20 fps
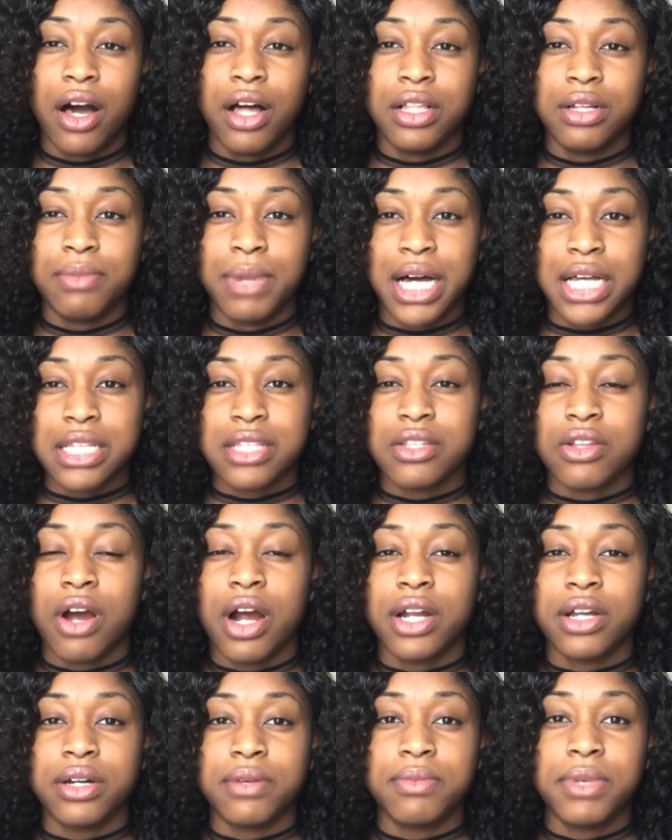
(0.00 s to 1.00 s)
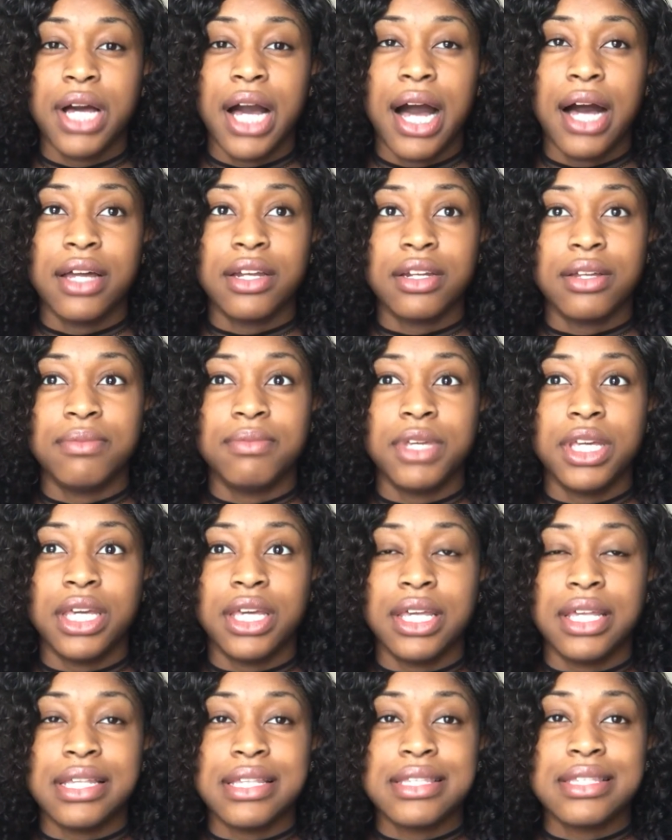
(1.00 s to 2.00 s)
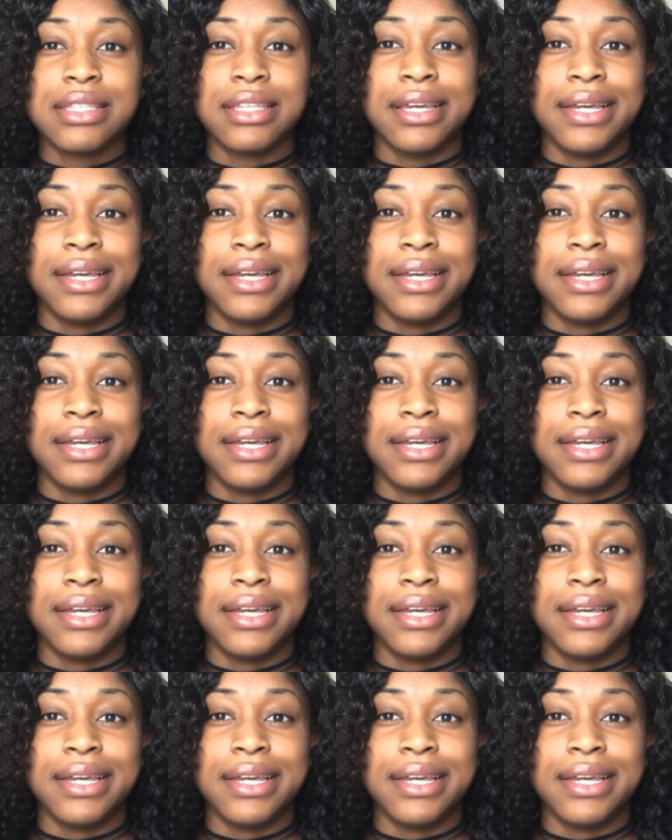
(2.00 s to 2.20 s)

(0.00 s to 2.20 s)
all of my startup condiments